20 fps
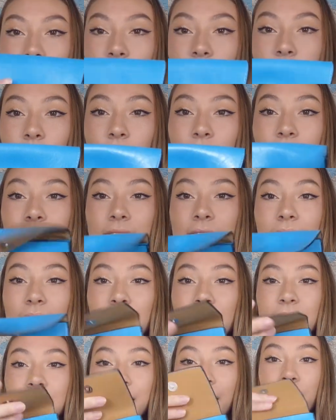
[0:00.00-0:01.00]
So this
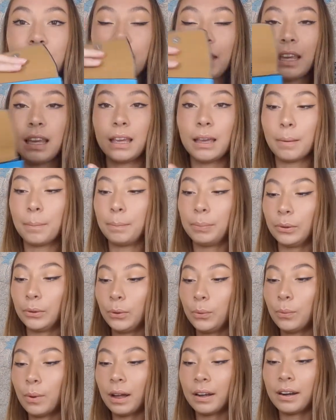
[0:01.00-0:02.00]
is the
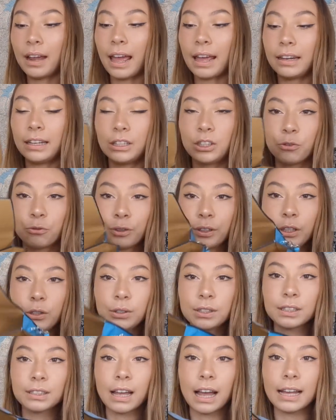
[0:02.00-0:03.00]
blue one, and it's a really
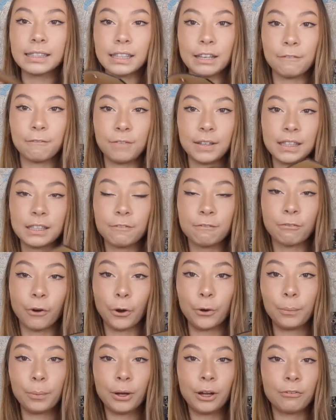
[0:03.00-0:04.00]
good size. It fits a
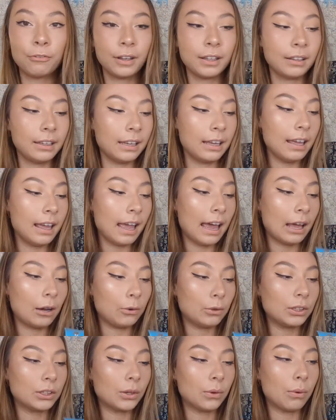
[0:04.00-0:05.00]
phone perfectly,
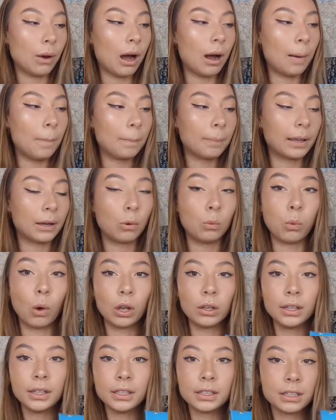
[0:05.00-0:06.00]
and also like a
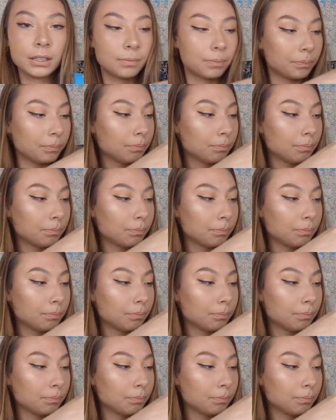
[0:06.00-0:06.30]
wallet.